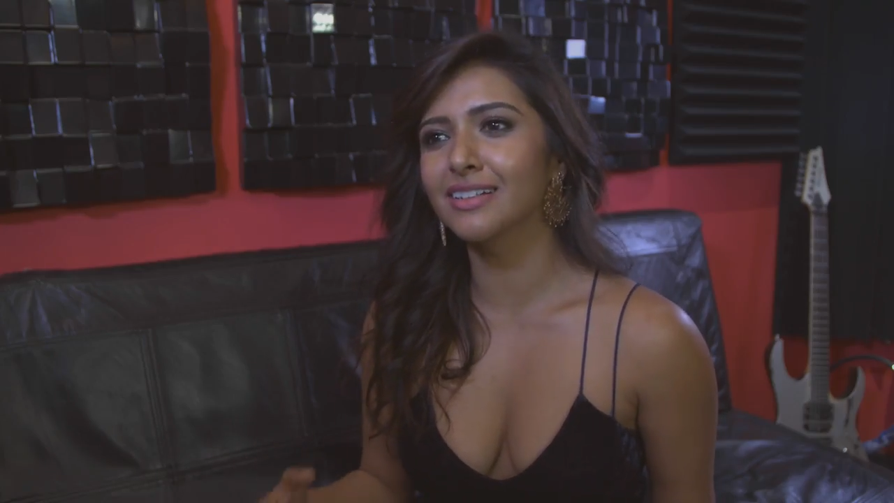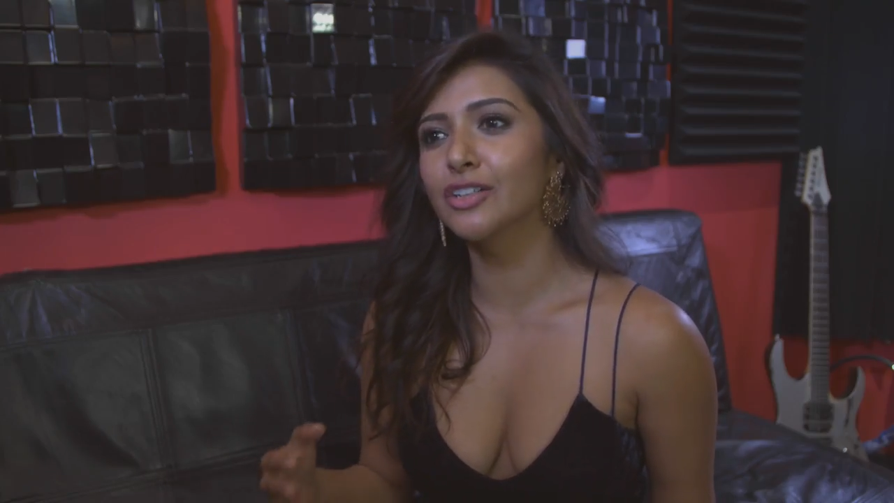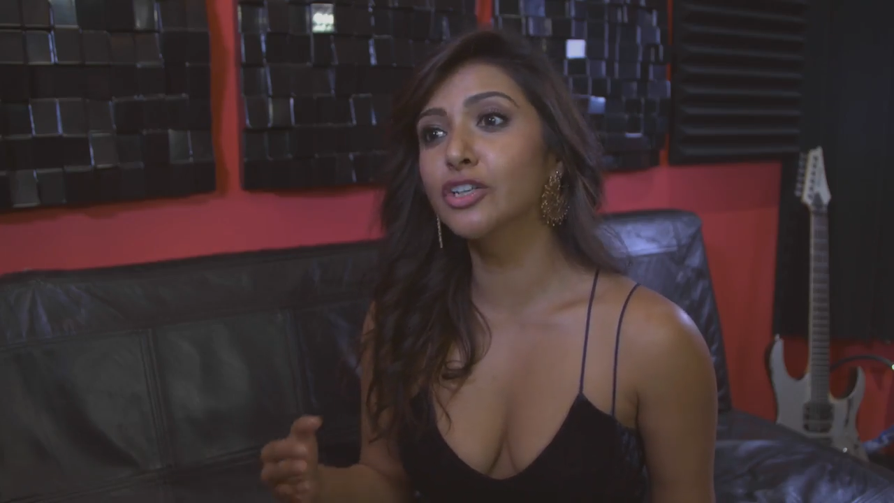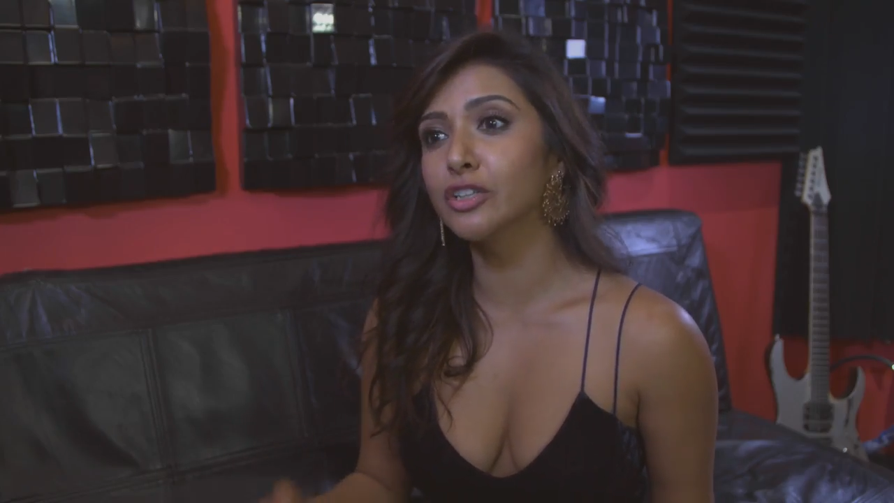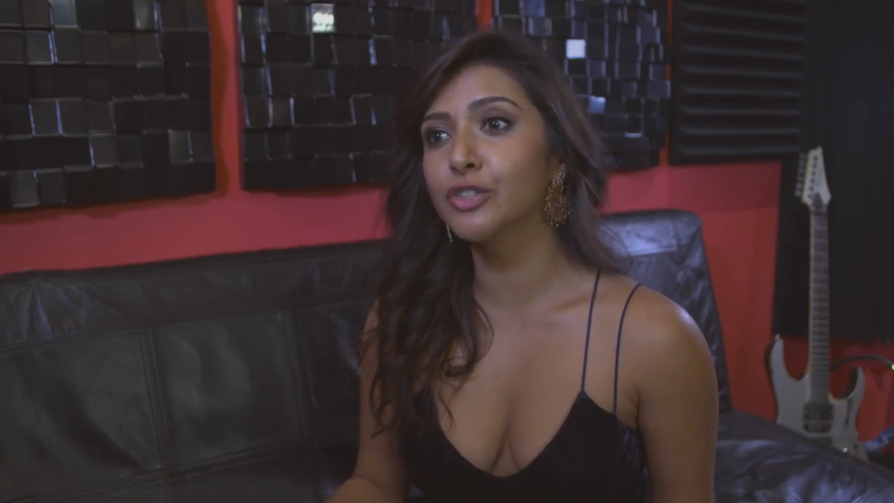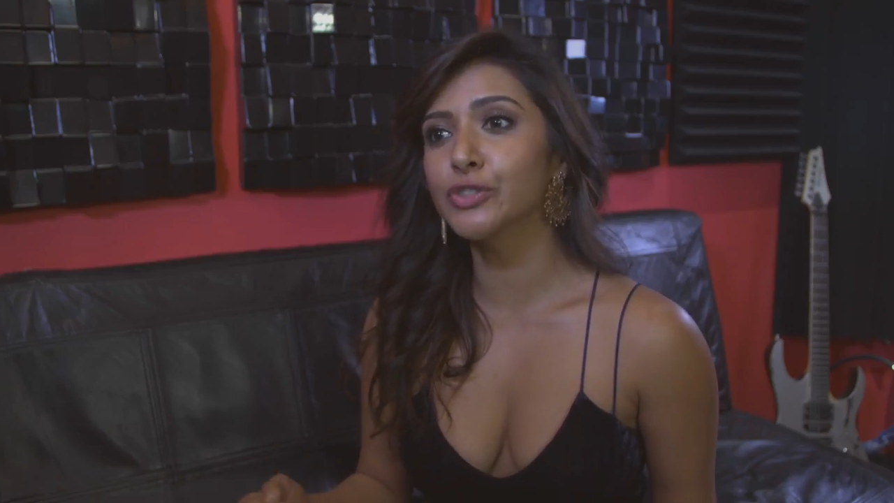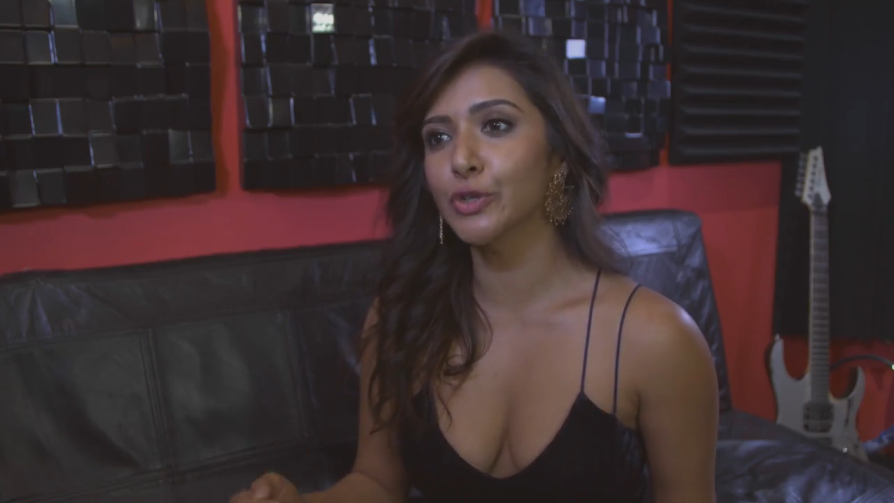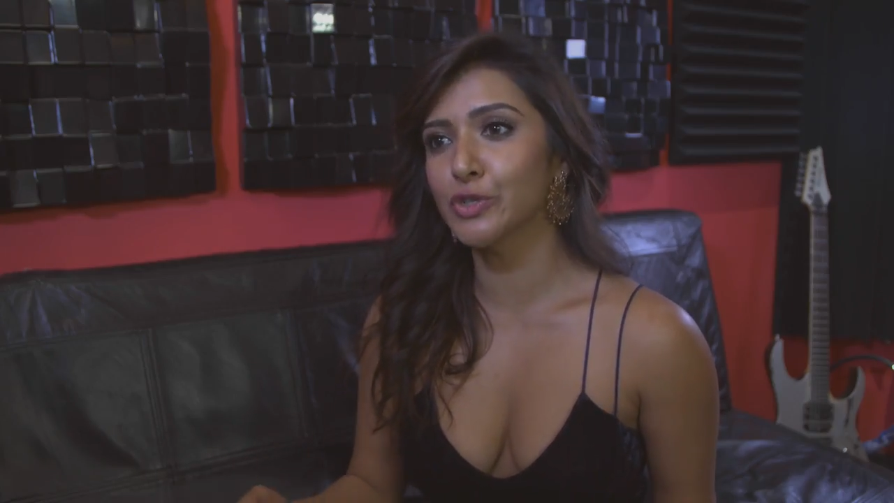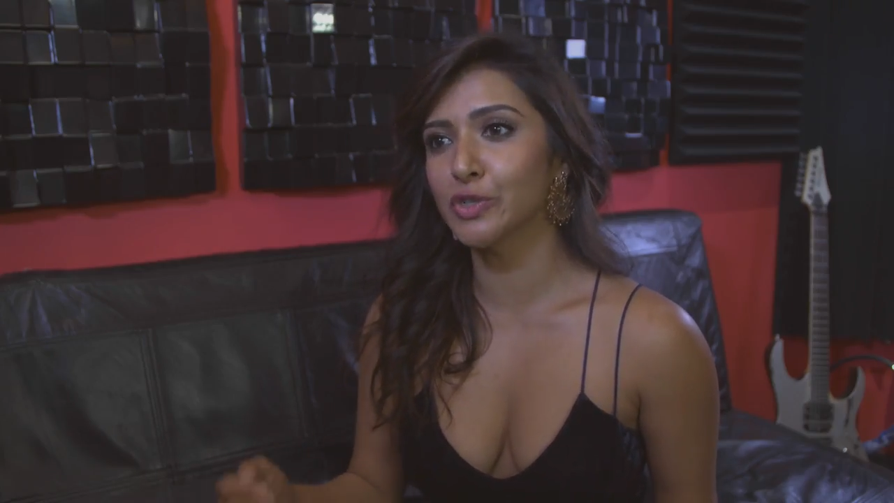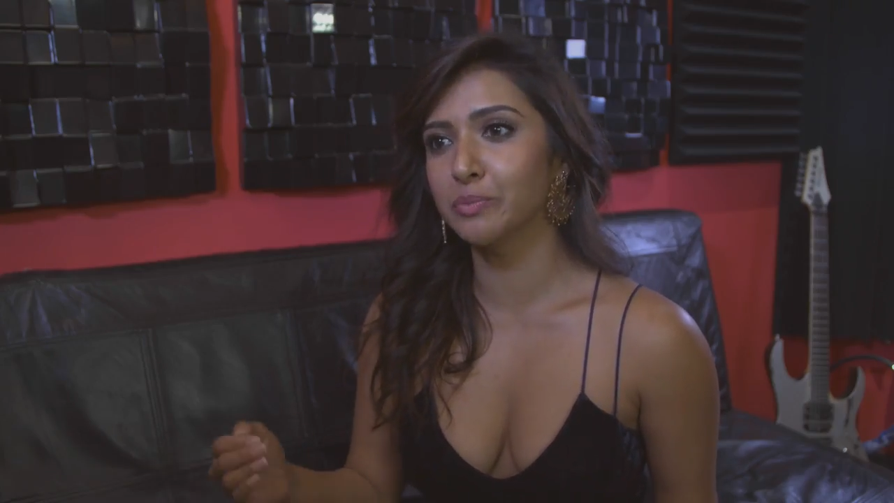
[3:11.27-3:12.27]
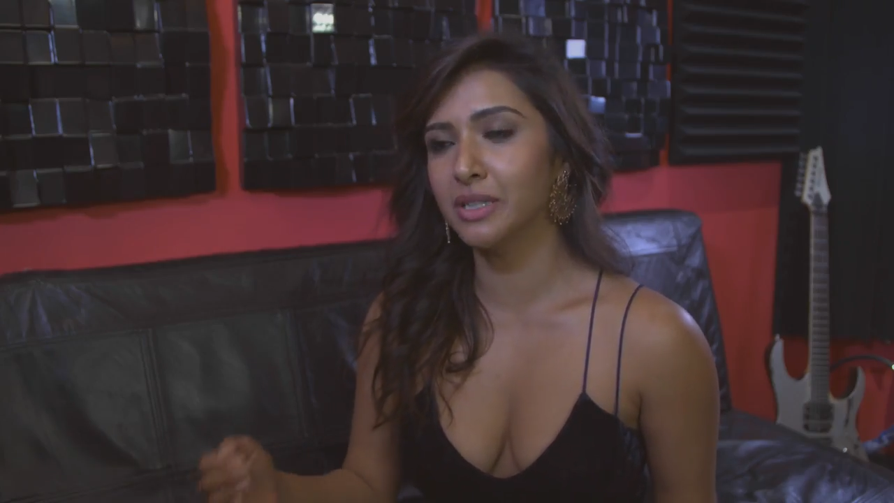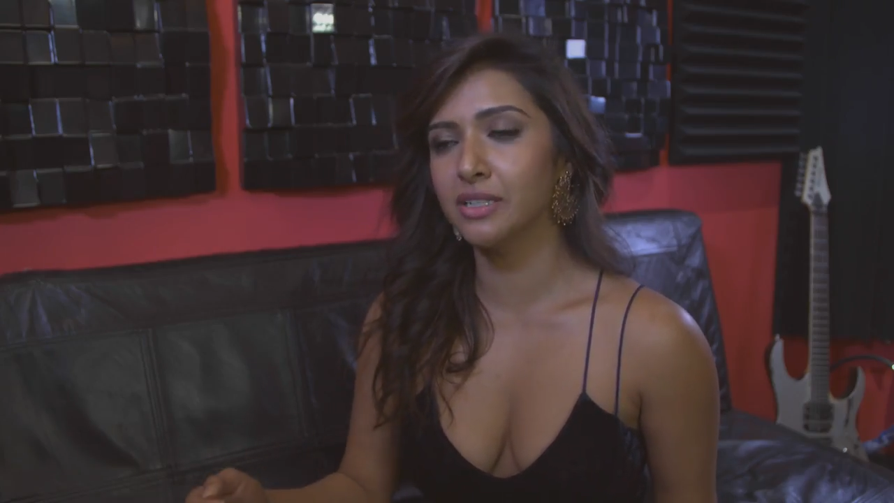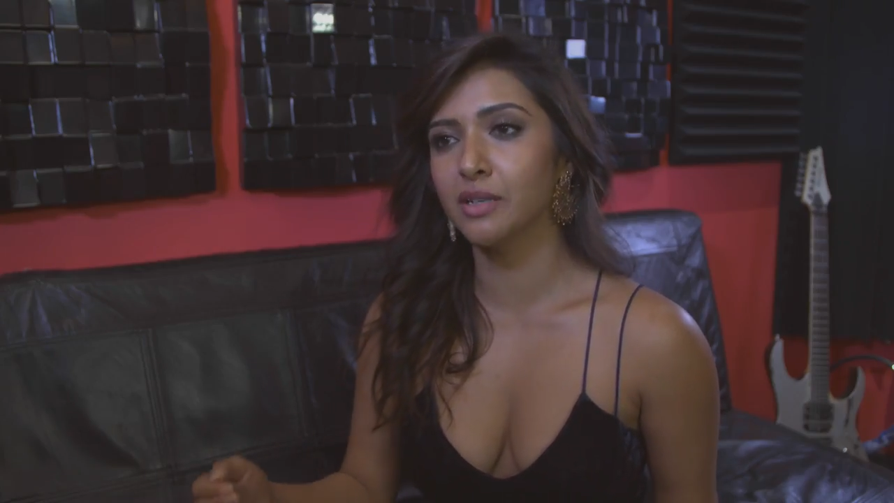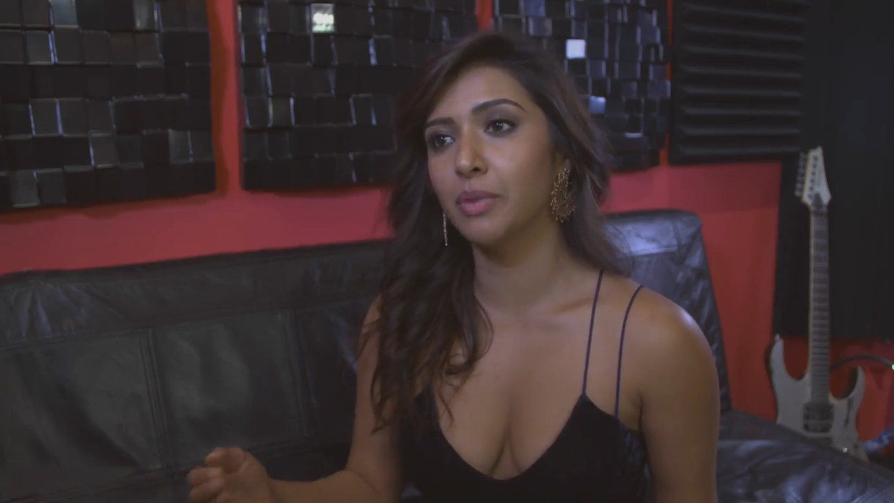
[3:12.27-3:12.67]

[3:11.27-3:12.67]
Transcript: a good social media